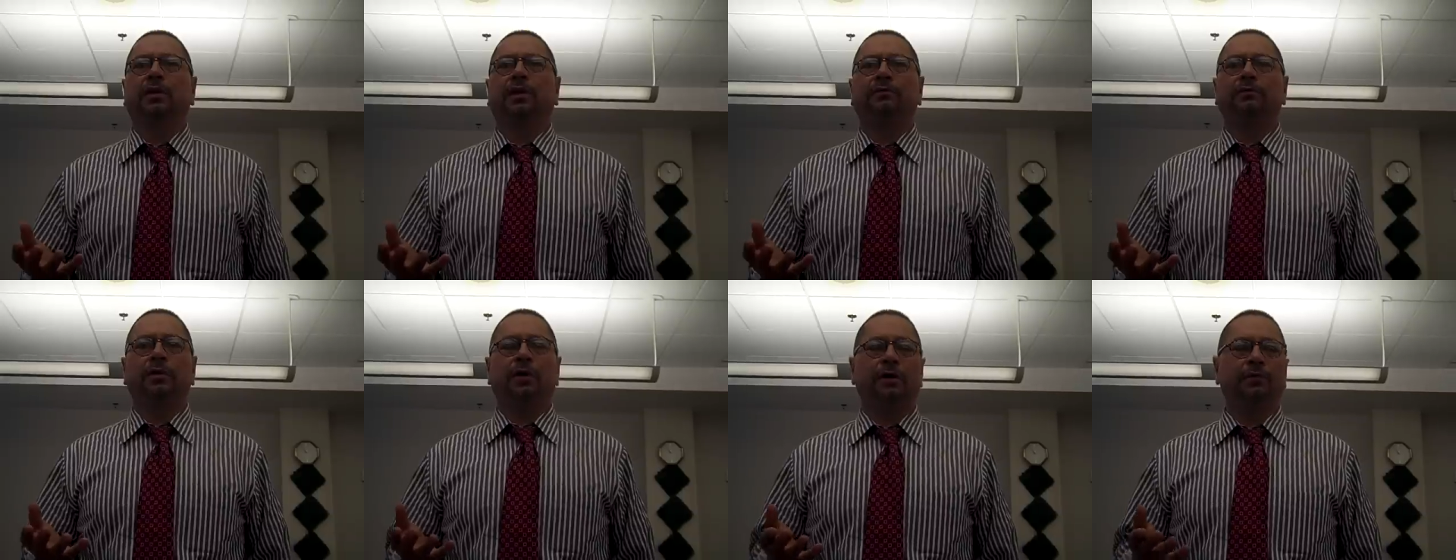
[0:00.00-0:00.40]
that
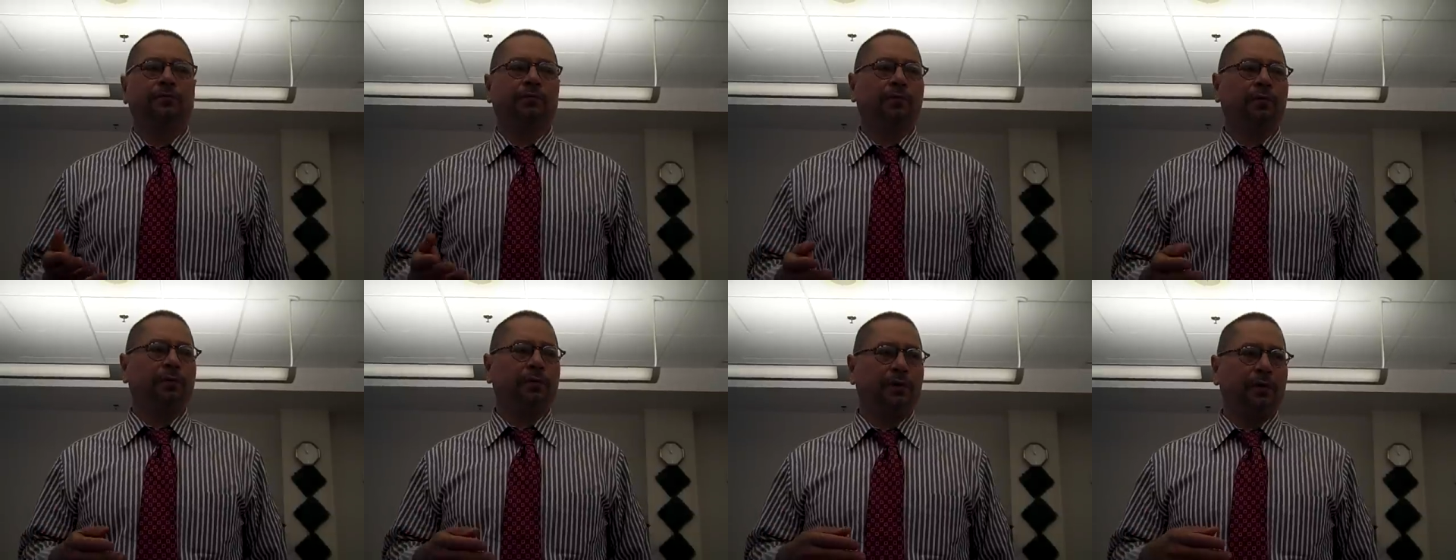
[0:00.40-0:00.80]
I've done
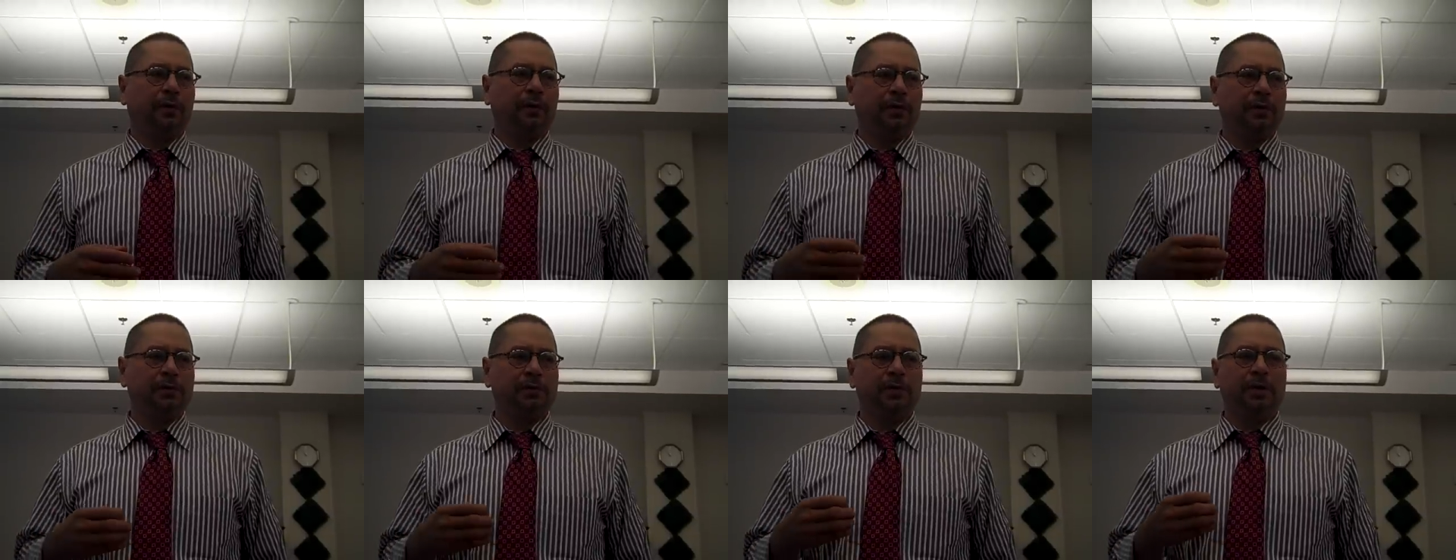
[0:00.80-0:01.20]
for
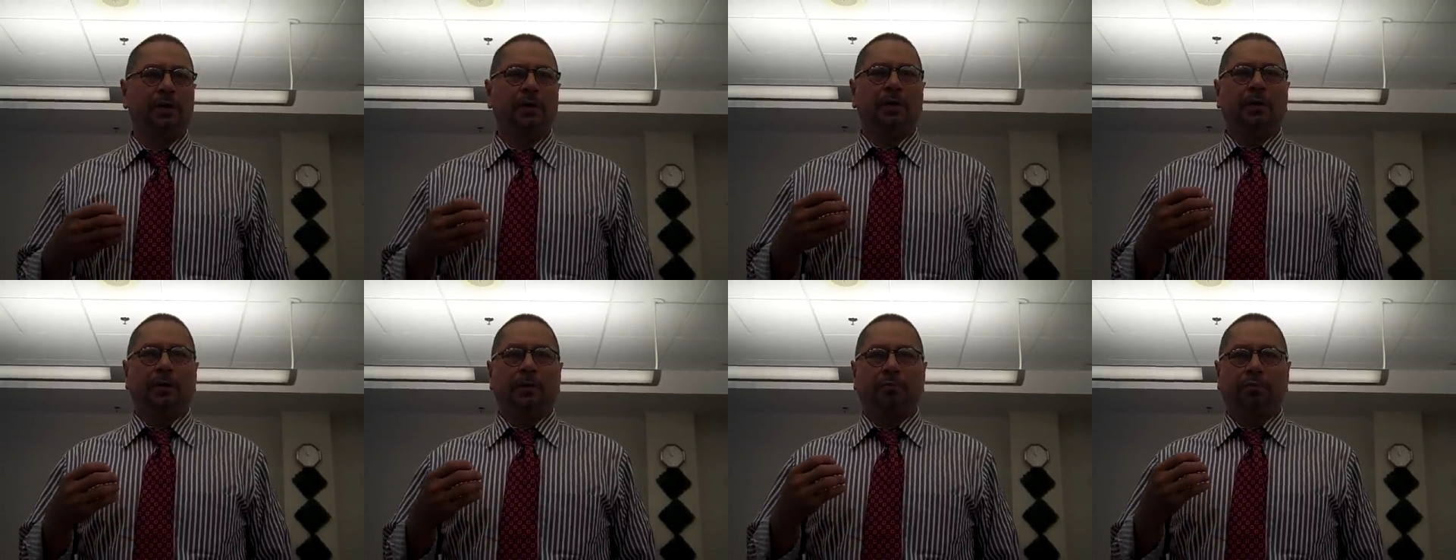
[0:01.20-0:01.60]
these
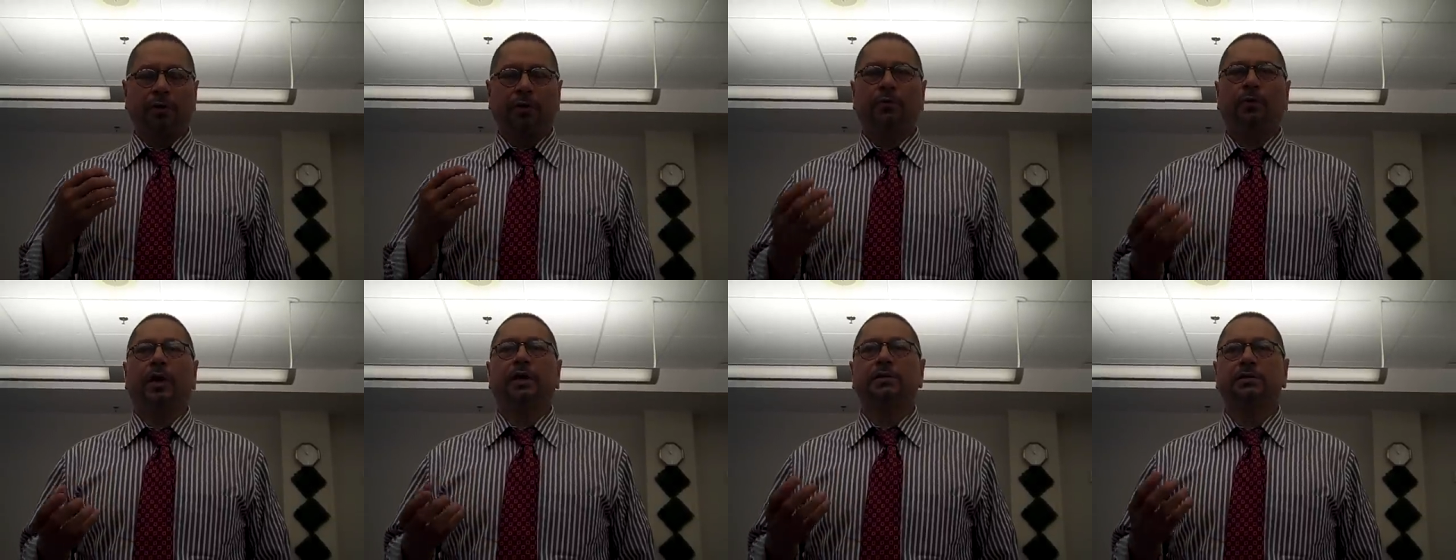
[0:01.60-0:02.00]

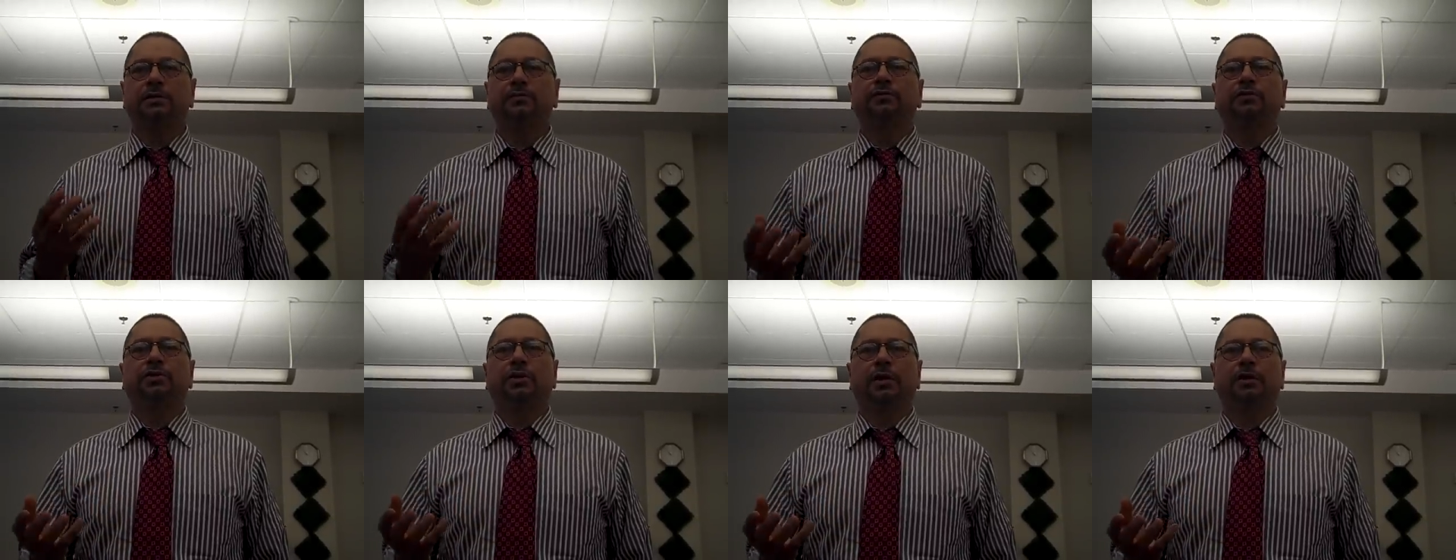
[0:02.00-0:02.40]

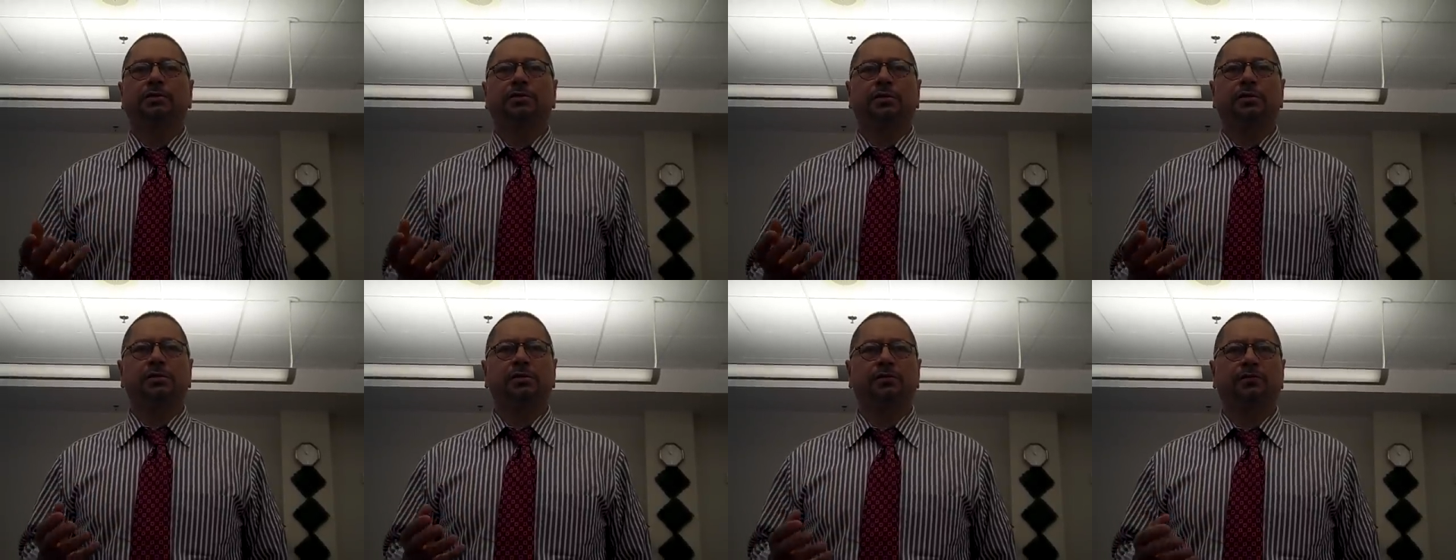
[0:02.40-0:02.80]
progressive
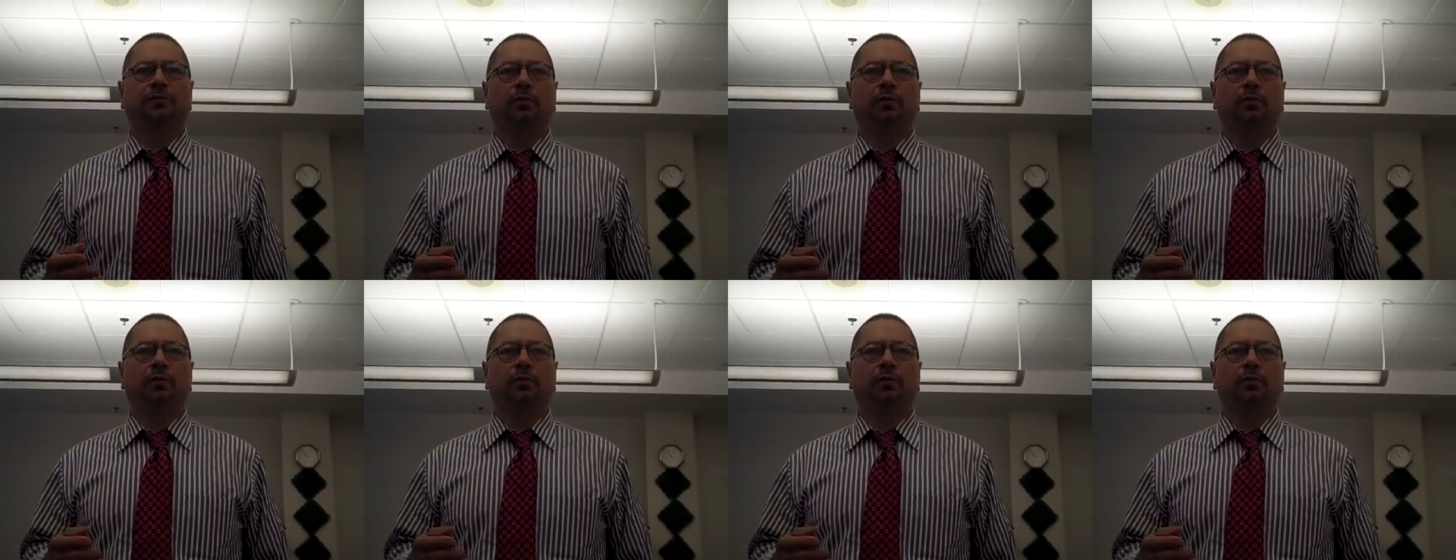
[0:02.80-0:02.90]
judges.